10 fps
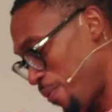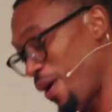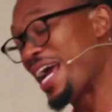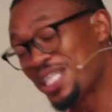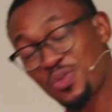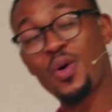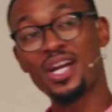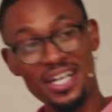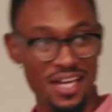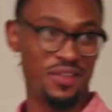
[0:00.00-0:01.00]
we should
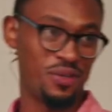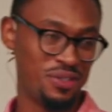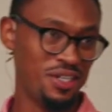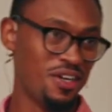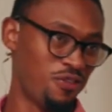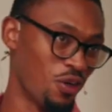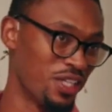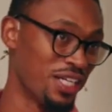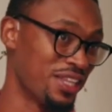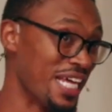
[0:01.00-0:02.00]
praise one another
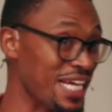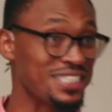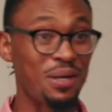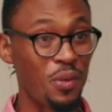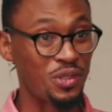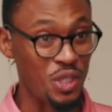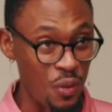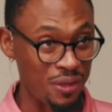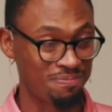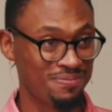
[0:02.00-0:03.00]
for the things that
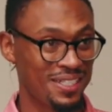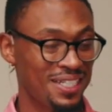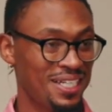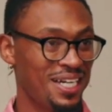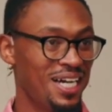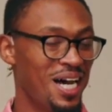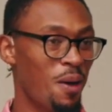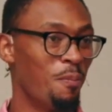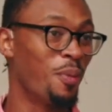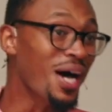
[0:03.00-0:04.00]
we're doing.
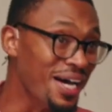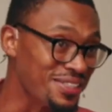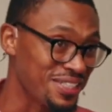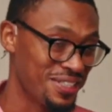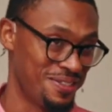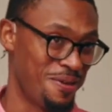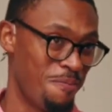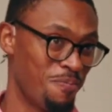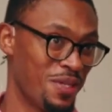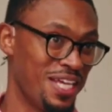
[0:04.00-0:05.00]
But
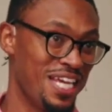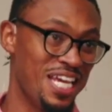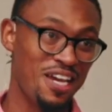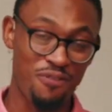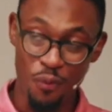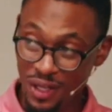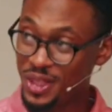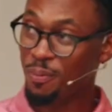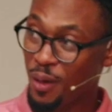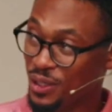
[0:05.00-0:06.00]
if
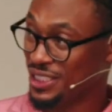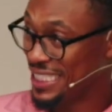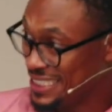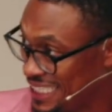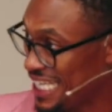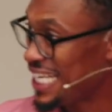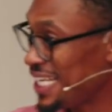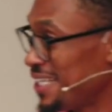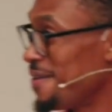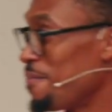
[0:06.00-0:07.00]
what the person
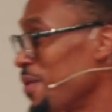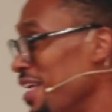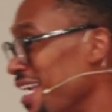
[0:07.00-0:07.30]
did